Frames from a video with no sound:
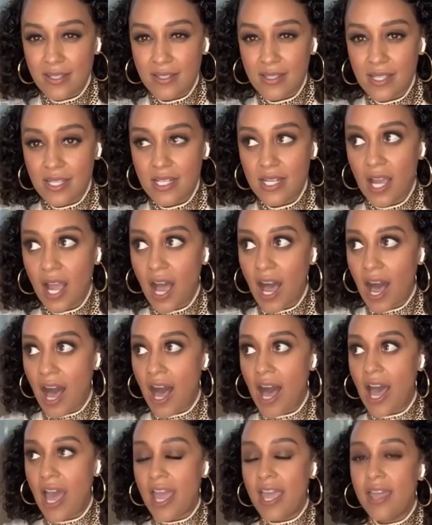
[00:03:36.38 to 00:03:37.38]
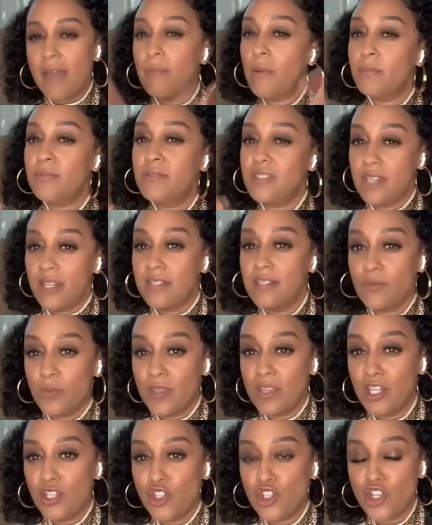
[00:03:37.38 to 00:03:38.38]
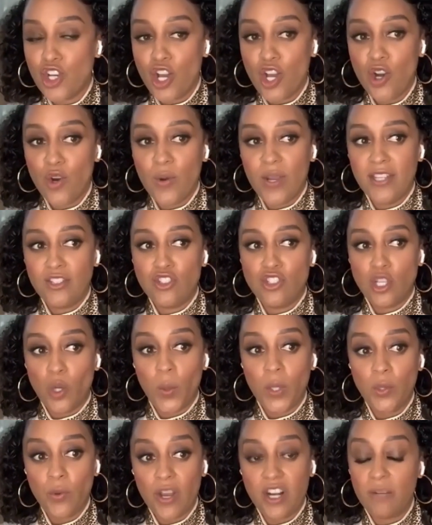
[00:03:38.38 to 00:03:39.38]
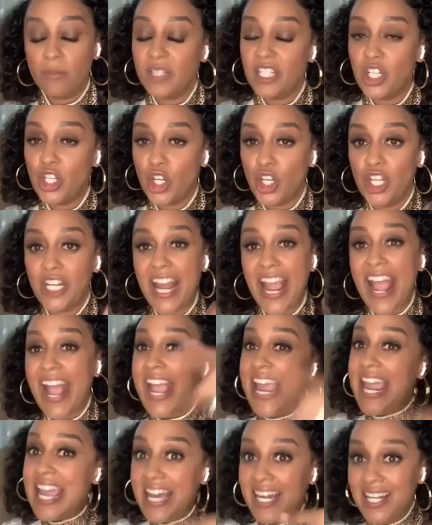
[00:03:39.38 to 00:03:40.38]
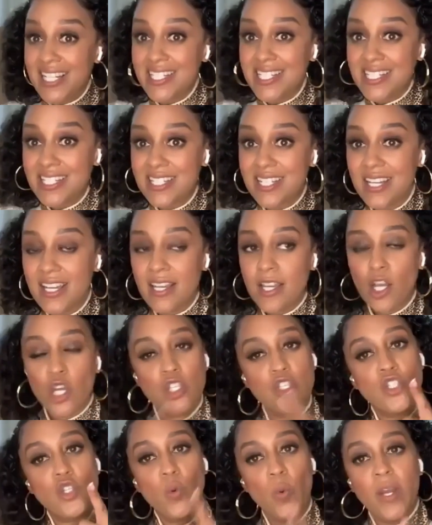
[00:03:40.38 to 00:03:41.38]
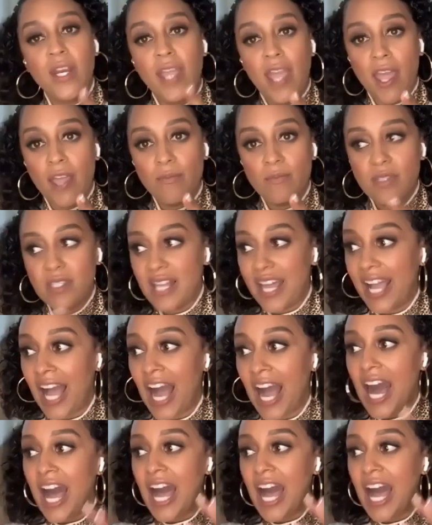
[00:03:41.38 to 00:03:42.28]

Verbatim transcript: season. I am obsessed with that show. It's so incredibly good. And Squid Game. Like,